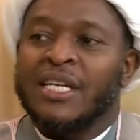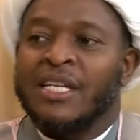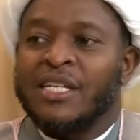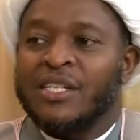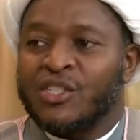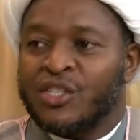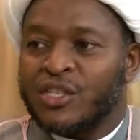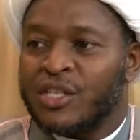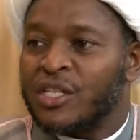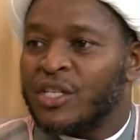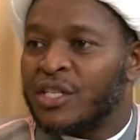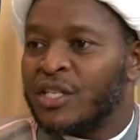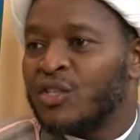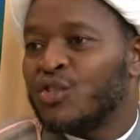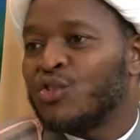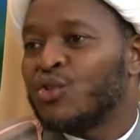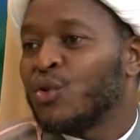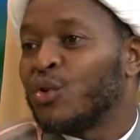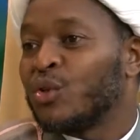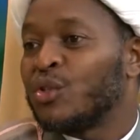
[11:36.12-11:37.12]
she
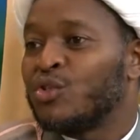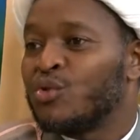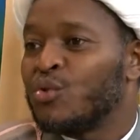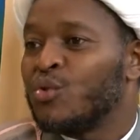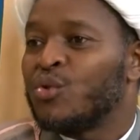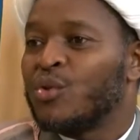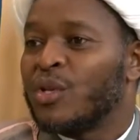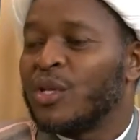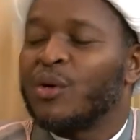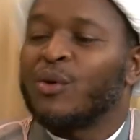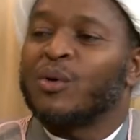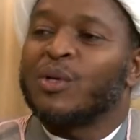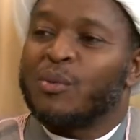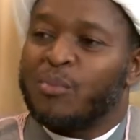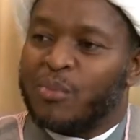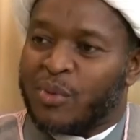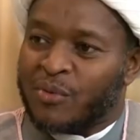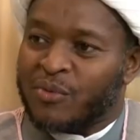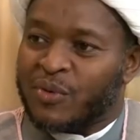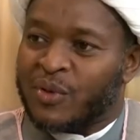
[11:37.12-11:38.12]
showed to the Holy
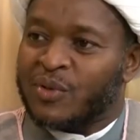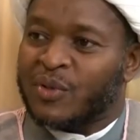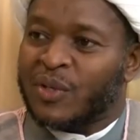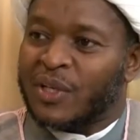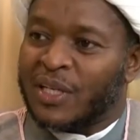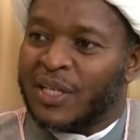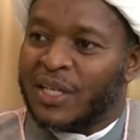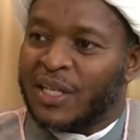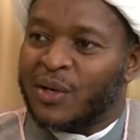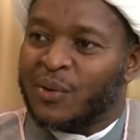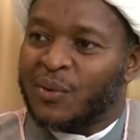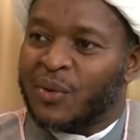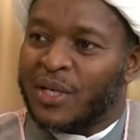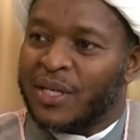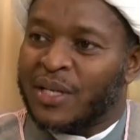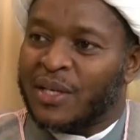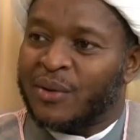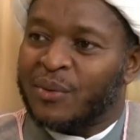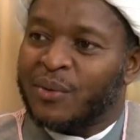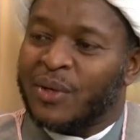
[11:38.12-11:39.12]
Prophet sallallahu
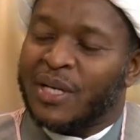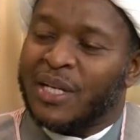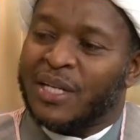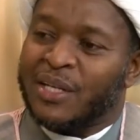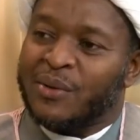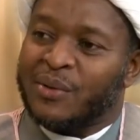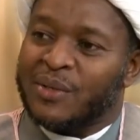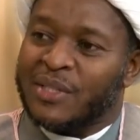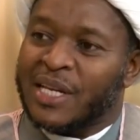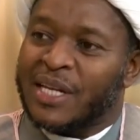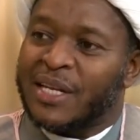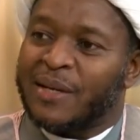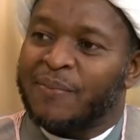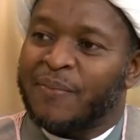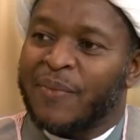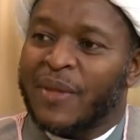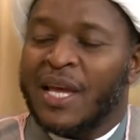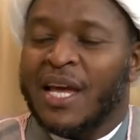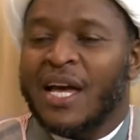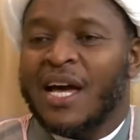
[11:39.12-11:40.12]
alayhi wa alihi wa sallam.
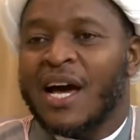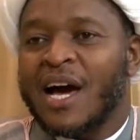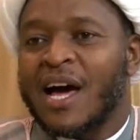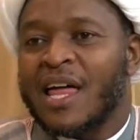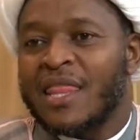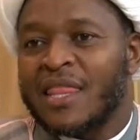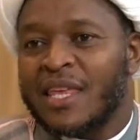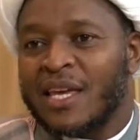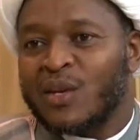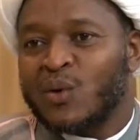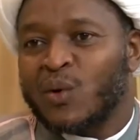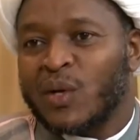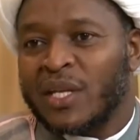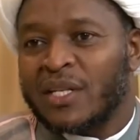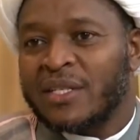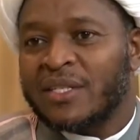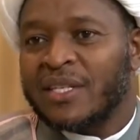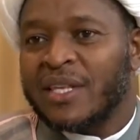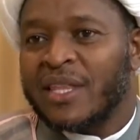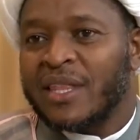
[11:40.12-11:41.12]
And then you can
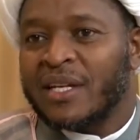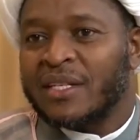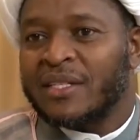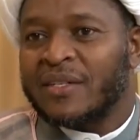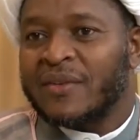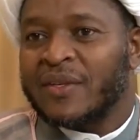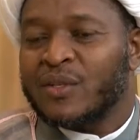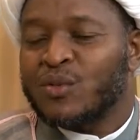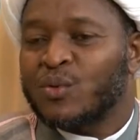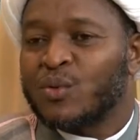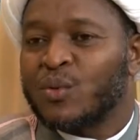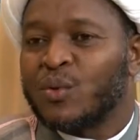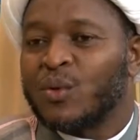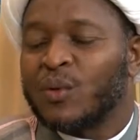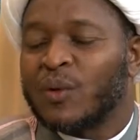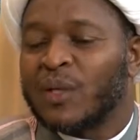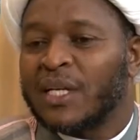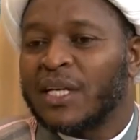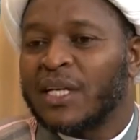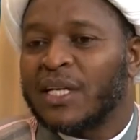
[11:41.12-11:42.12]
see that
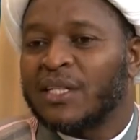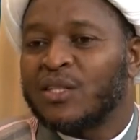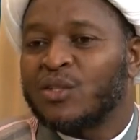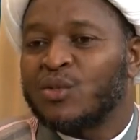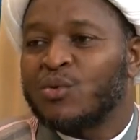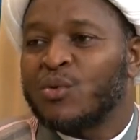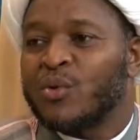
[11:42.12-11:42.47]
Rasulullah, to